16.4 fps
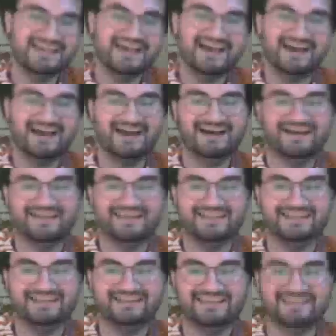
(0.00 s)

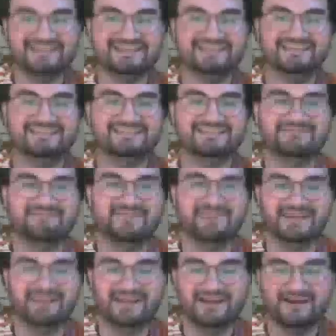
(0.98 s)
It is
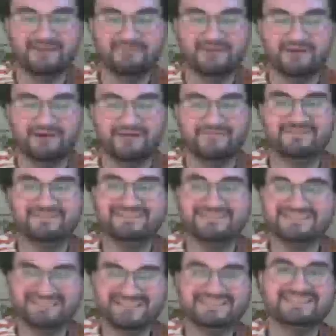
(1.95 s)
made up of
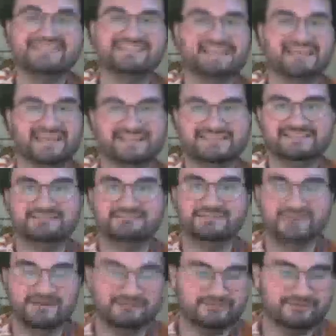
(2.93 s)
6 states, which I
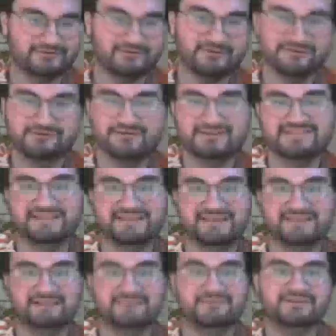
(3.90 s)
will go through in a
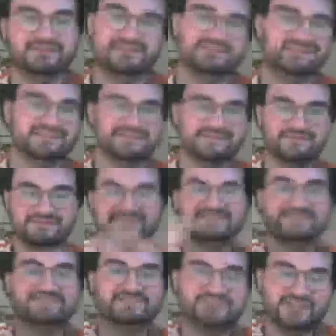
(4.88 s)
second, but just to give you a sense of
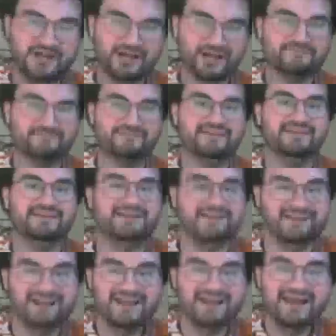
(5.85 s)
the geography here,
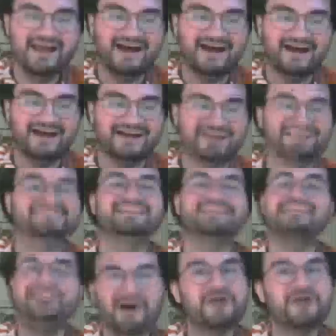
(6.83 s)
it is a
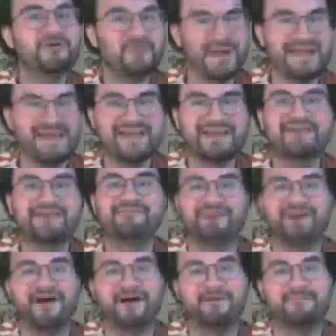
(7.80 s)
long way
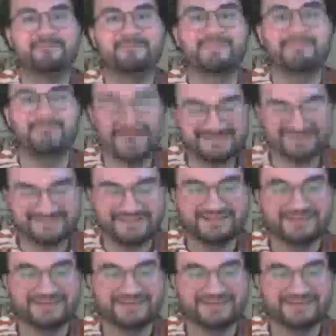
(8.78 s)
from Mexico